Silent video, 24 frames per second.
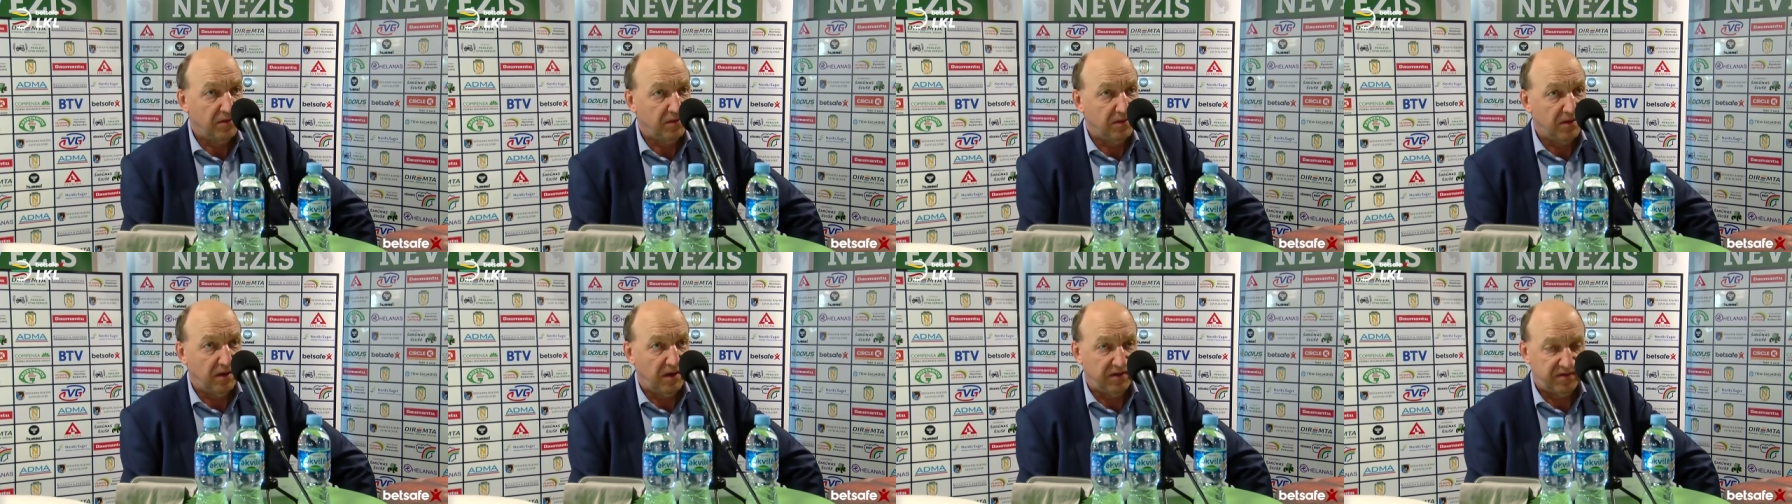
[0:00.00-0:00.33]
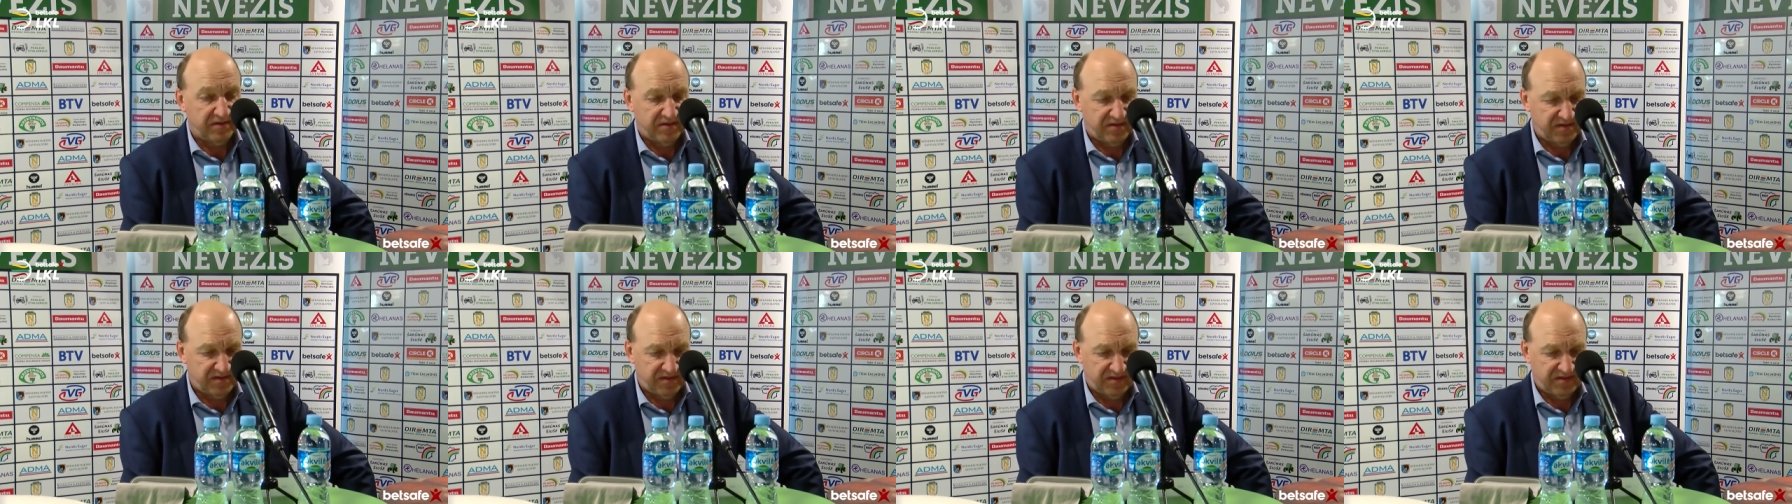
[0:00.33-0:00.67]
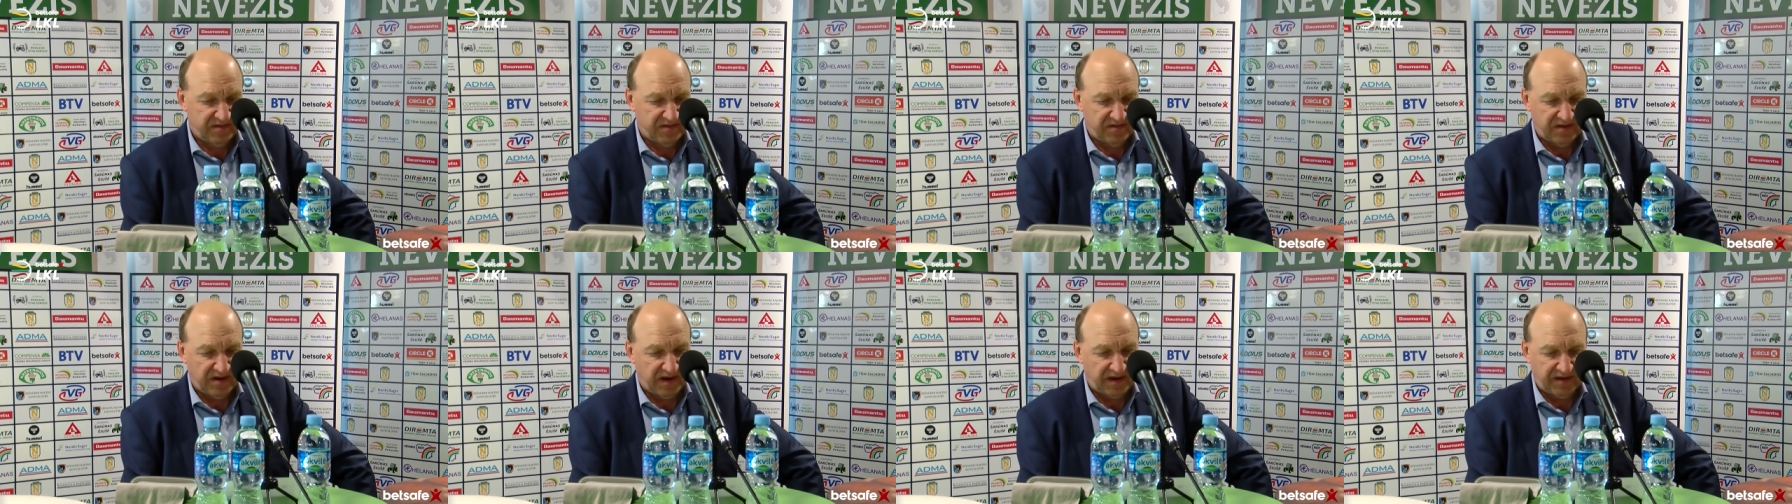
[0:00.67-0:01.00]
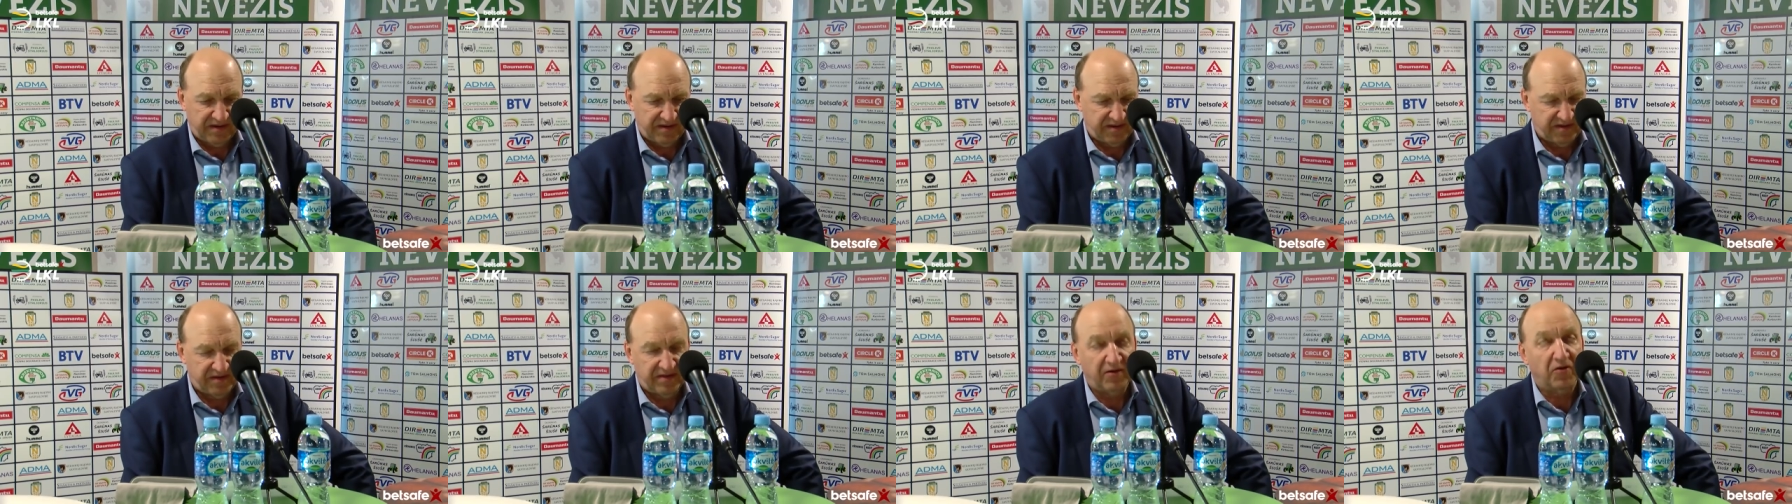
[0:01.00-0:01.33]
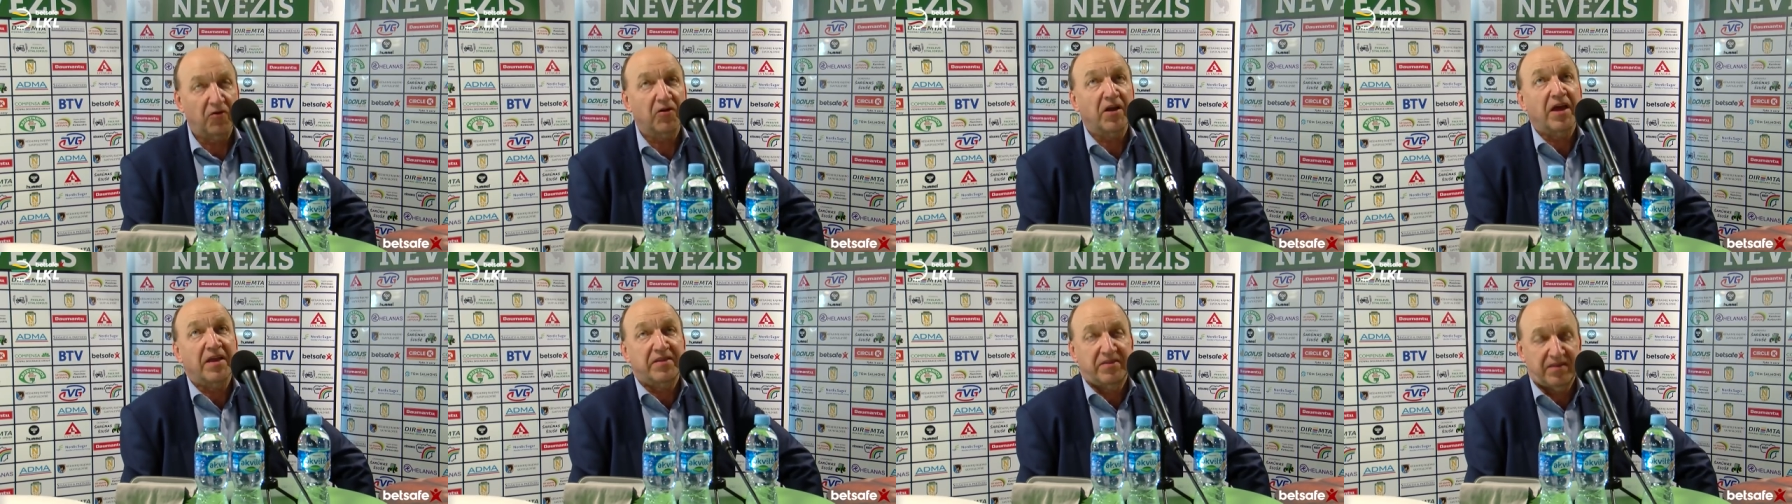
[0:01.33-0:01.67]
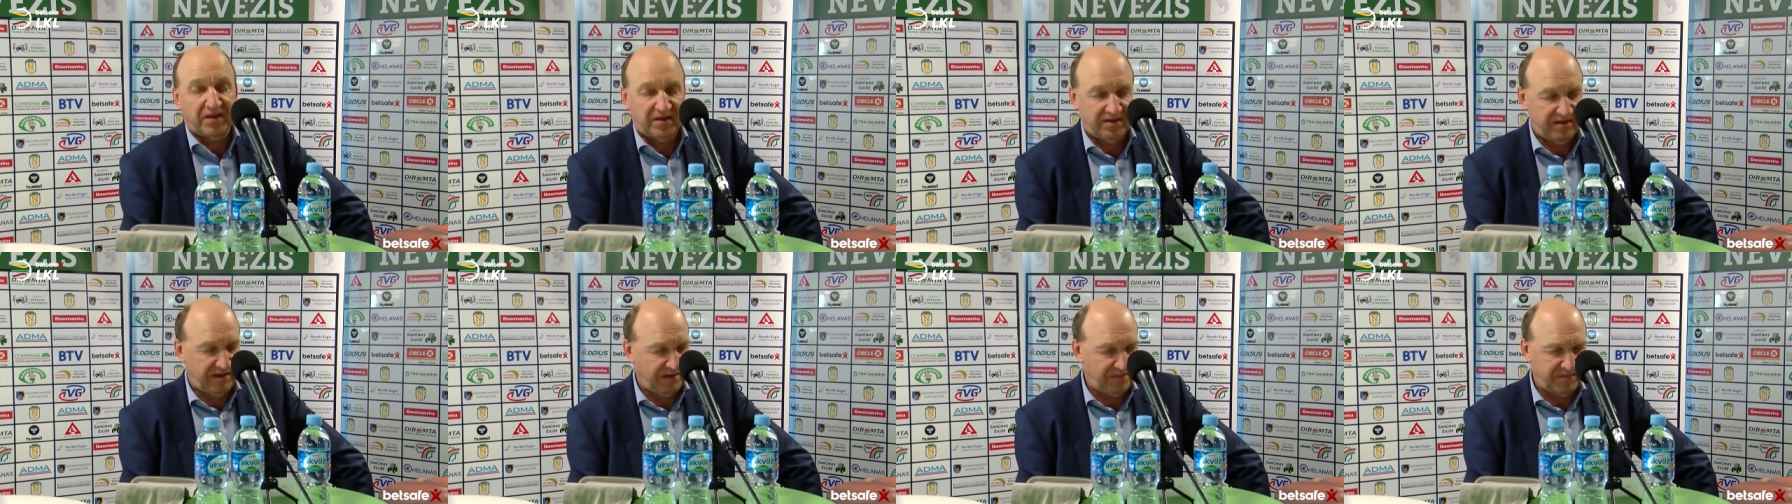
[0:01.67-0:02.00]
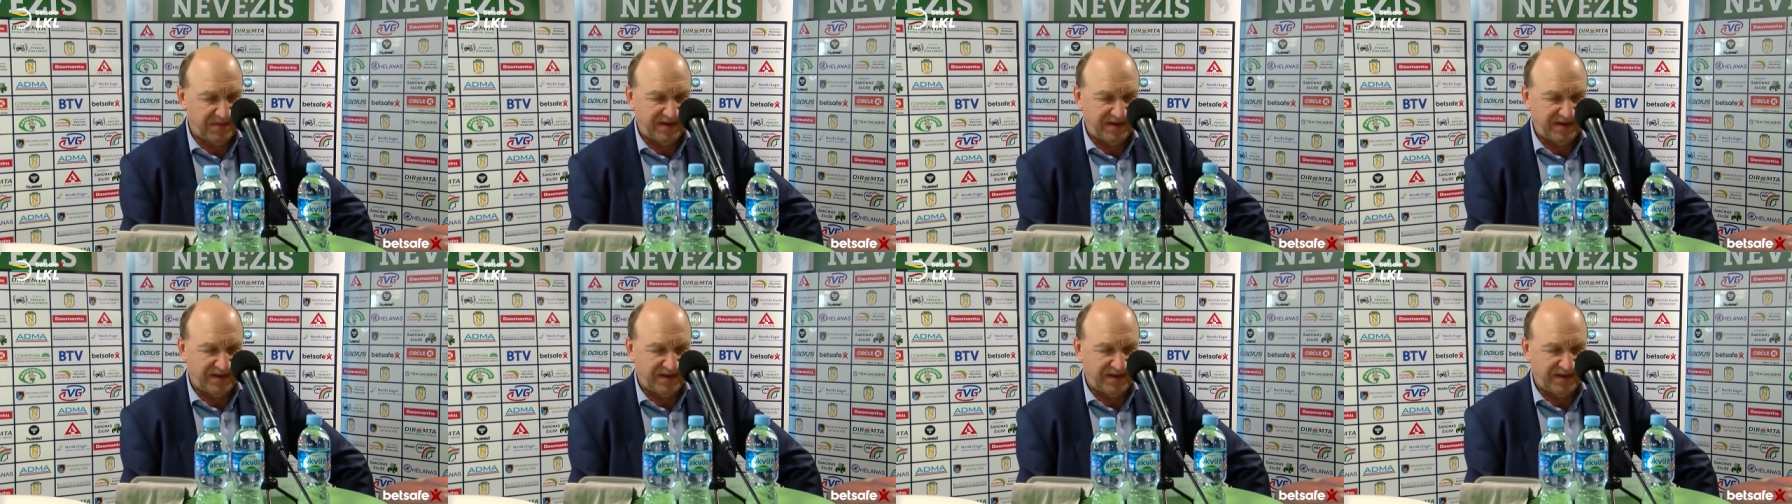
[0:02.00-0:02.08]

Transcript: That's like theoretically,